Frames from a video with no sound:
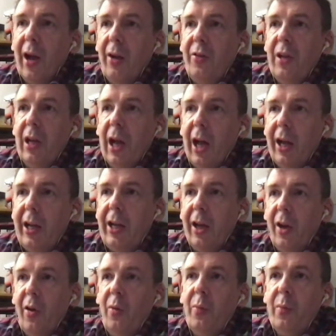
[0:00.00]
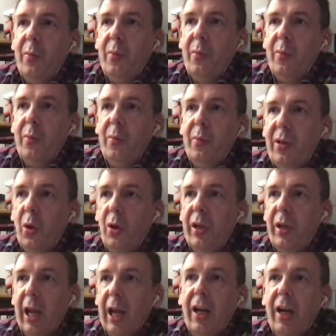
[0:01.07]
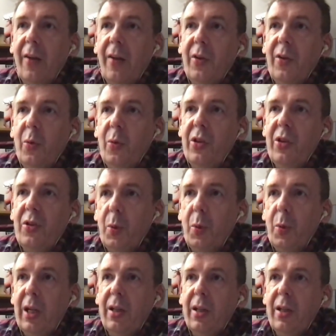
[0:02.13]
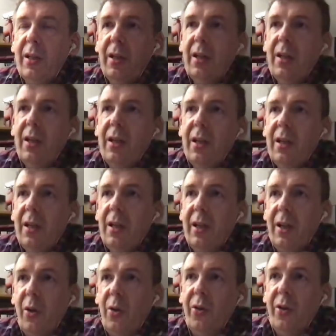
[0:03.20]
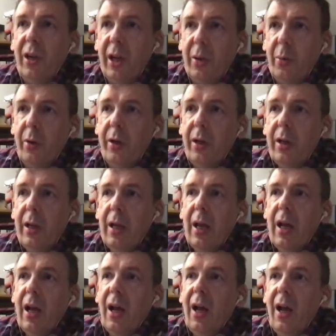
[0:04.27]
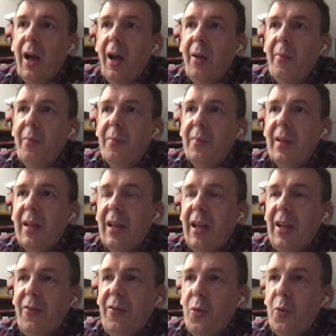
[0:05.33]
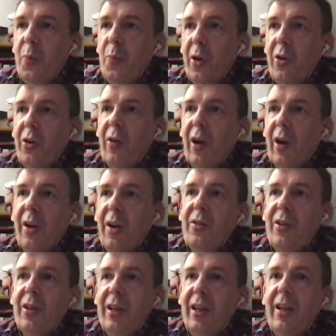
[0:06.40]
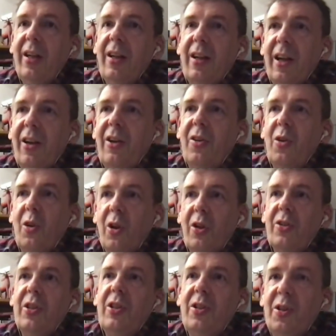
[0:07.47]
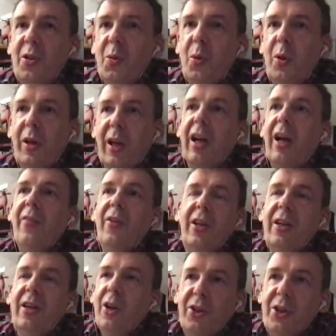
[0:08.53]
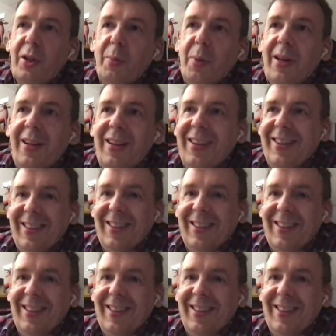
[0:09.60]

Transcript: poke around in a honeycomb, you will get covered with sweet golden liquid. If you poke around in a clerical closet, you will get covered in gossip.